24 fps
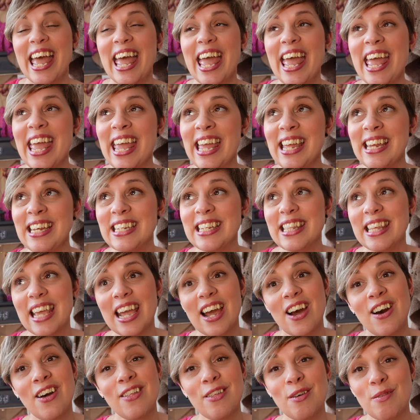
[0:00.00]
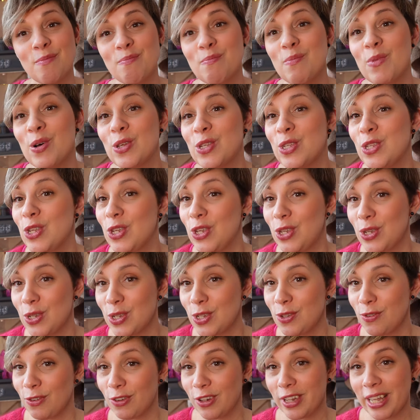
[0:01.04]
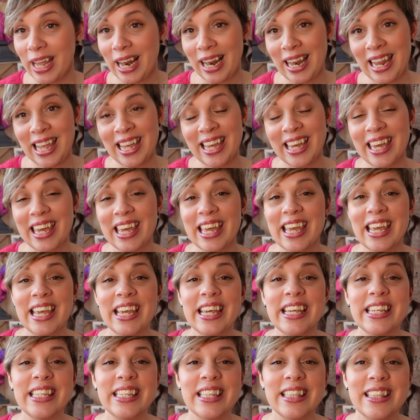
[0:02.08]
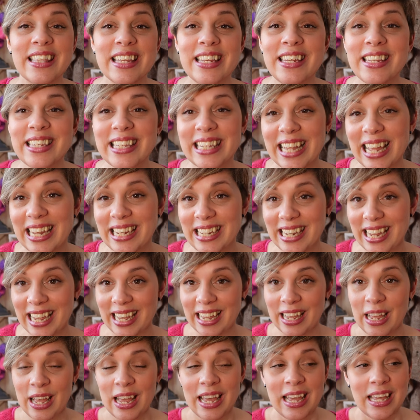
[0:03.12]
And the other most useful link is the newsletter.